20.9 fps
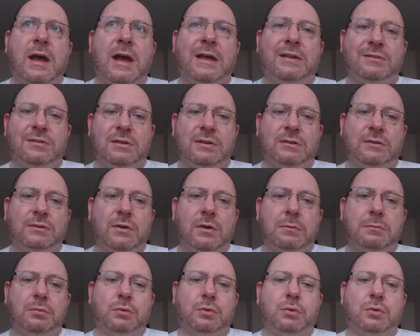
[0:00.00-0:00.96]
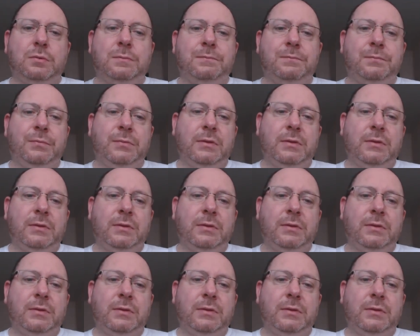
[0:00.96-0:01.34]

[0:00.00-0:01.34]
as an example.